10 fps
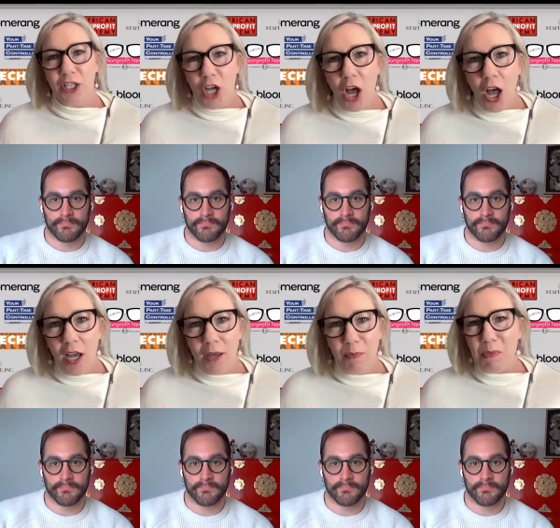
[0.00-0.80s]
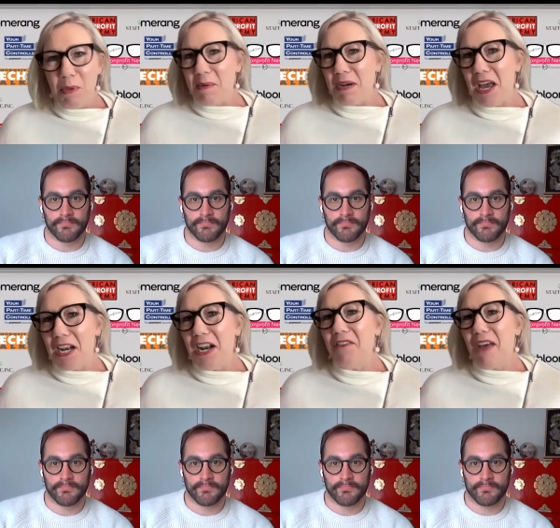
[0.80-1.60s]
Speaker 1: talk, but maybe not
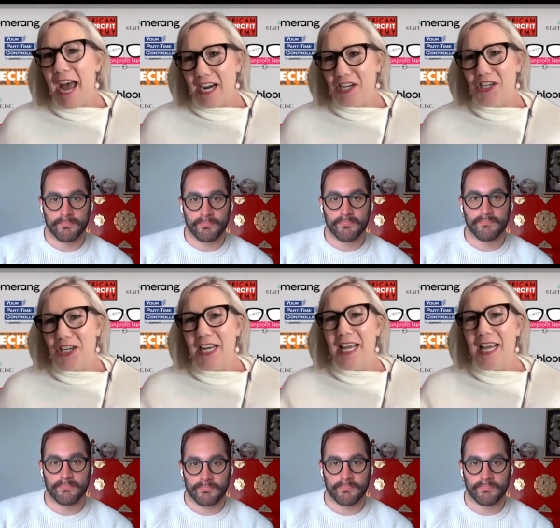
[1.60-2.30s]
enough action.